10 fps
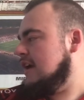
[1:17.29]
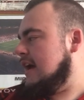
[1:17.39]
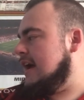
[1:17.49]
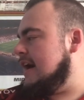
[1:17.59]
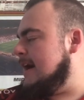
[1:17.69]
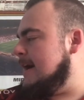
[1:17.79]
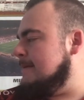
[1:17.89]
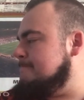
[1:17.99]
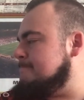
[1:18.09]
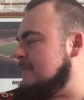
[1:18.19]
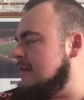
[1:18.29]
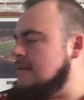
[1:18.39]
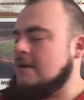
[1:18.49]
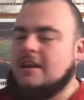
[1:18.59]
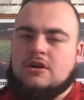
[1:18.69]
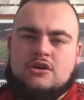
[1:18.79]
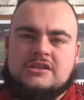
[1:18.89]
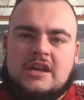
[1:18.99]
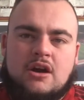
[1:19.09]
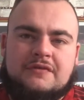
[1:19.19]
The man that got
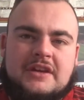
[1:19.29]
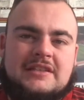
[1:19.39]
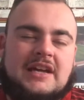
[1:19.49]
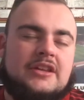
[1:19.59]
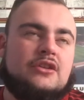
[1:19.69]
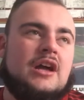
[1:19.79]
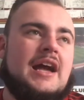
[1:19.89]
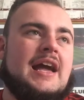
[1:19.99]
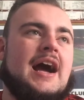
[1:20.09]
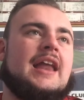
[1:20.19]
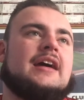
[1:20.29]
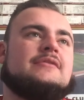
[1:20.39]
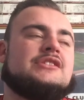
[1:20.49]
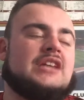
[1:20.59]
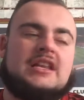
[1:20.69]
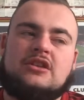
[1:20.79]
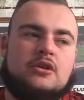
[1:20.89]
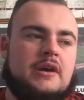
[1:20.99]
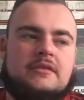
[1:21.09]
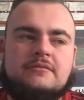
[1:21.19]
sent off then, Daniel Ayala. Silly to
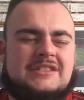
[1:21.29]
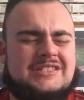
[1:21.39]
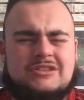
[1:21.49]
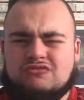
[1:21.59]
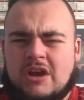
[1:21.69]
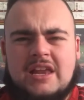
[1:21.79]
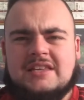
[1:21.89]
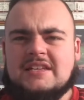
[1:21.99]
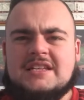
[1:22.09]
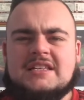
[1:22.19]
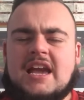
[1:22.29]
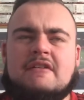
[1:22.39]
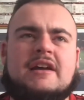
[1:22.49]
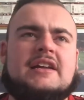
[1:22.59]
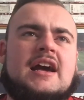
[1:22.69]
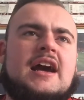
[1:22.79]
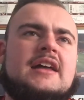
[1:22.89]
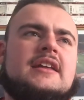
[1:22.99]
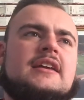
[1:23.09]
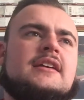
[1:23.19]
do it. Really silly to get a red card.